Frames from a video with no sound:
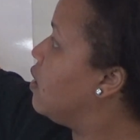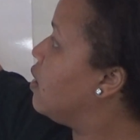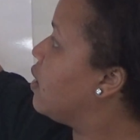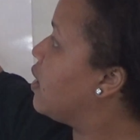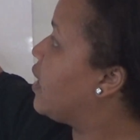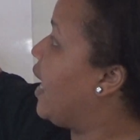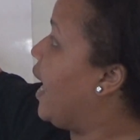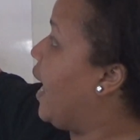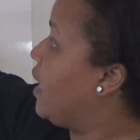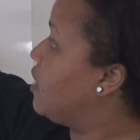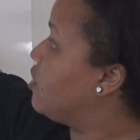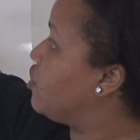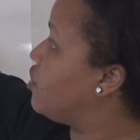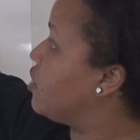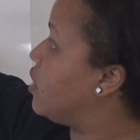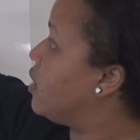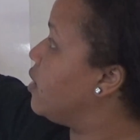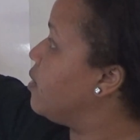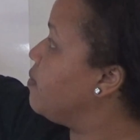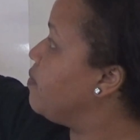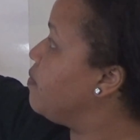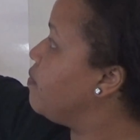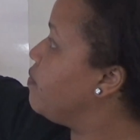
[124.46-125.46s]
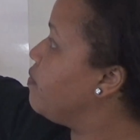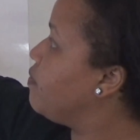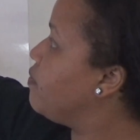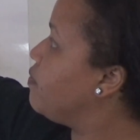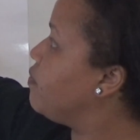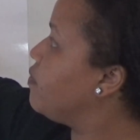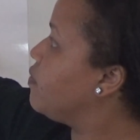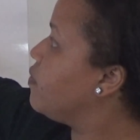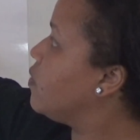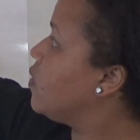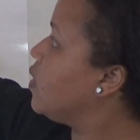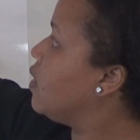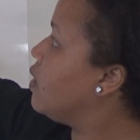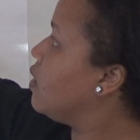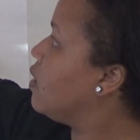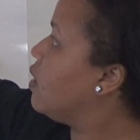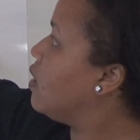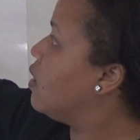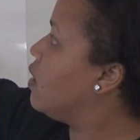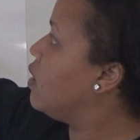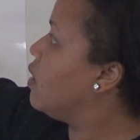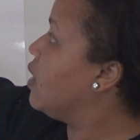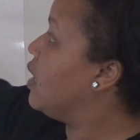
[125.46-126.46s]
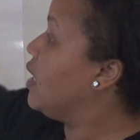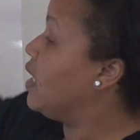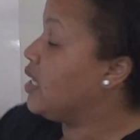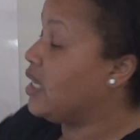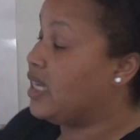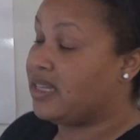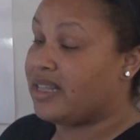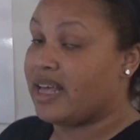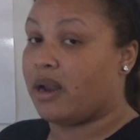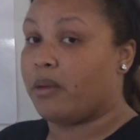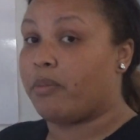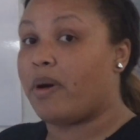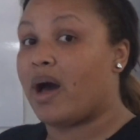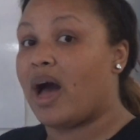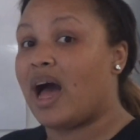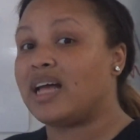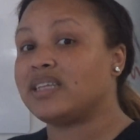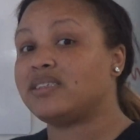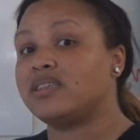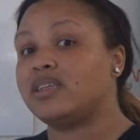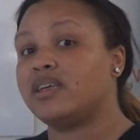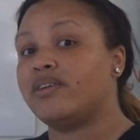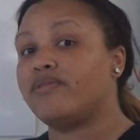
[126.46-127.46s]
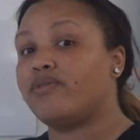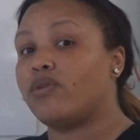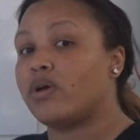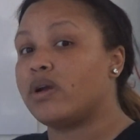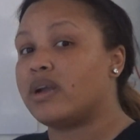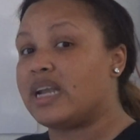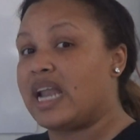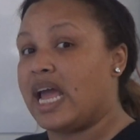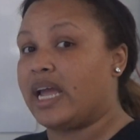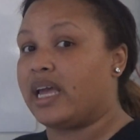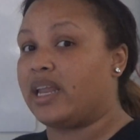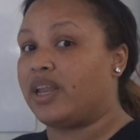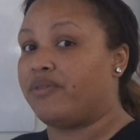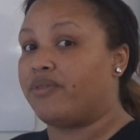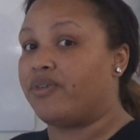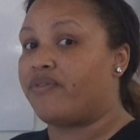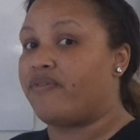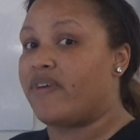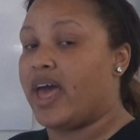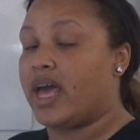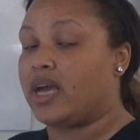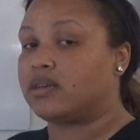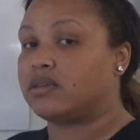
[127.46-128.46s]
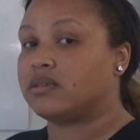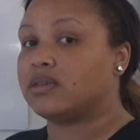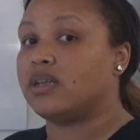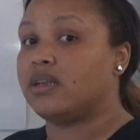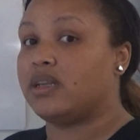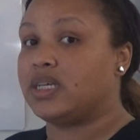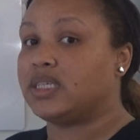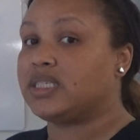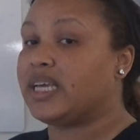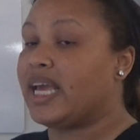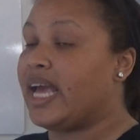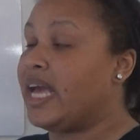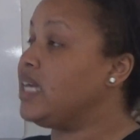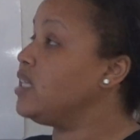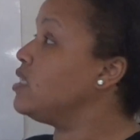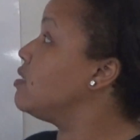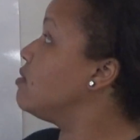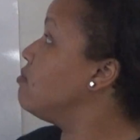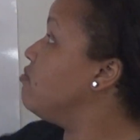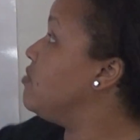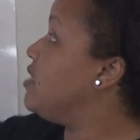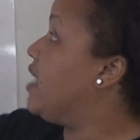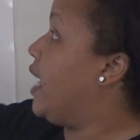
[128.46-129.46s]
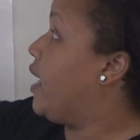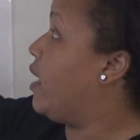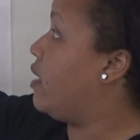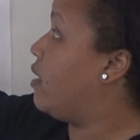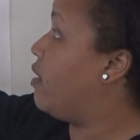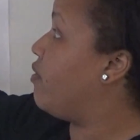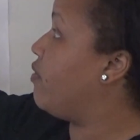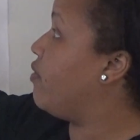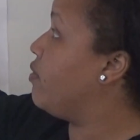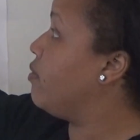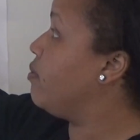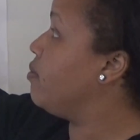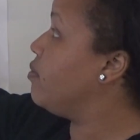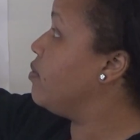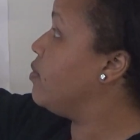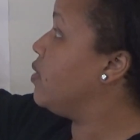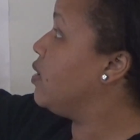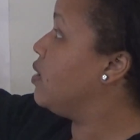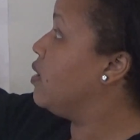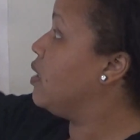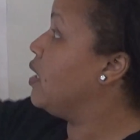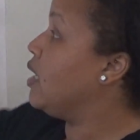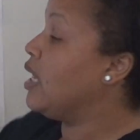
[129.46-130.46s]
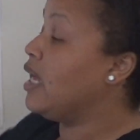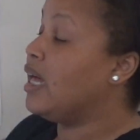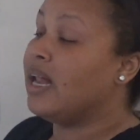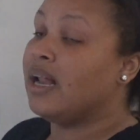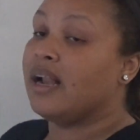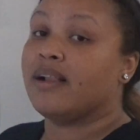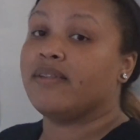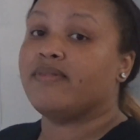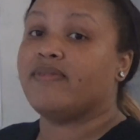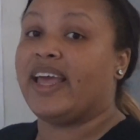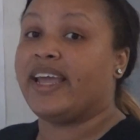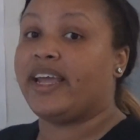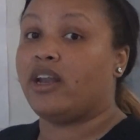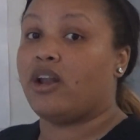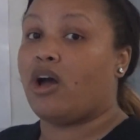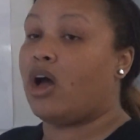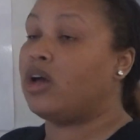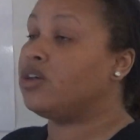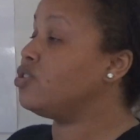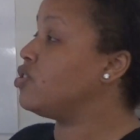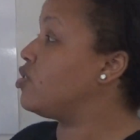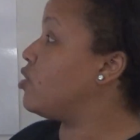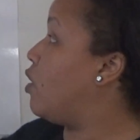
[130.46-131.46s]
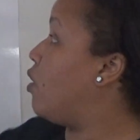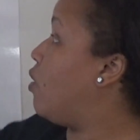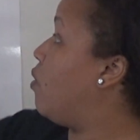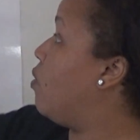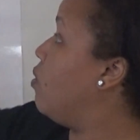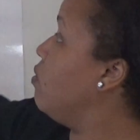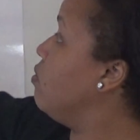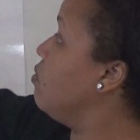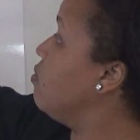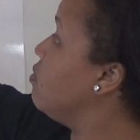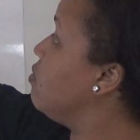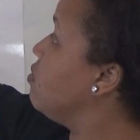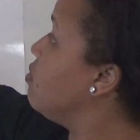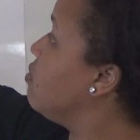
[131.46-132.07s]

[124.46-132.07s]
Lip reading: cancer. Is that a positive or negative effect? In this case, negative. They can also